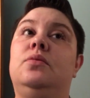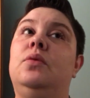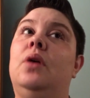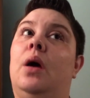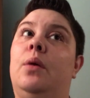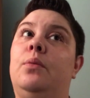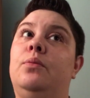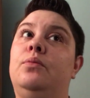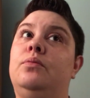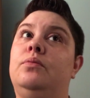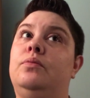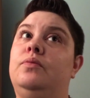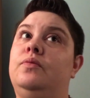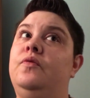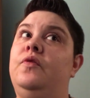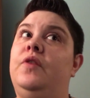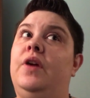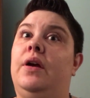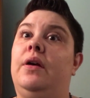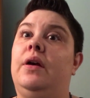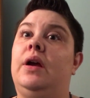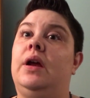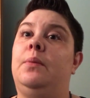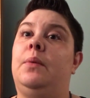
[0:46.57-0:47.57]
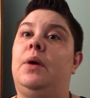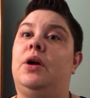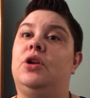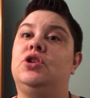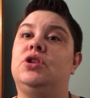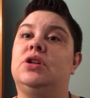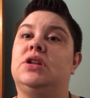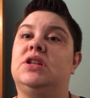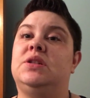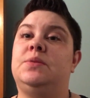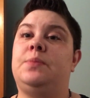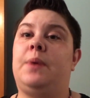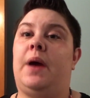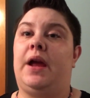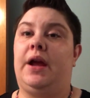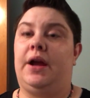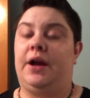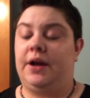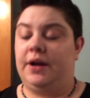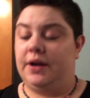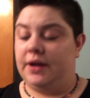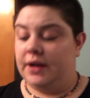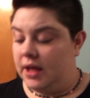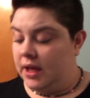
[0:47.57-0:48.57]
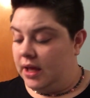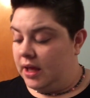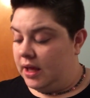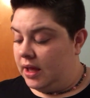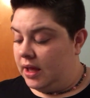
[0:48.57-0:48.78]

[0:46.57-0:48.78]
very much expired.